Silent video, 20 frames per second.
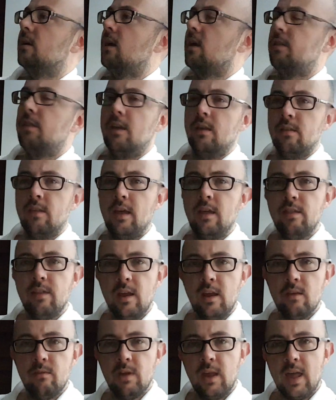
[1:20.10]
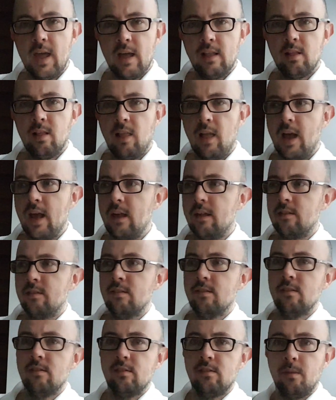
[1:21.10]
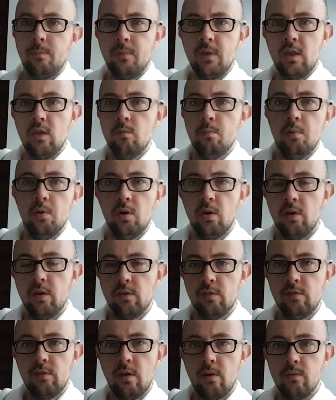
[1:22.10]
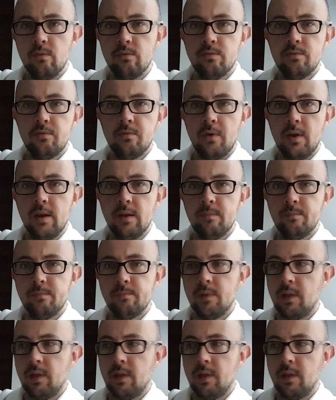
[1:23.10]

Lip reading: I think they think of a kettle as something you put on a stove, right?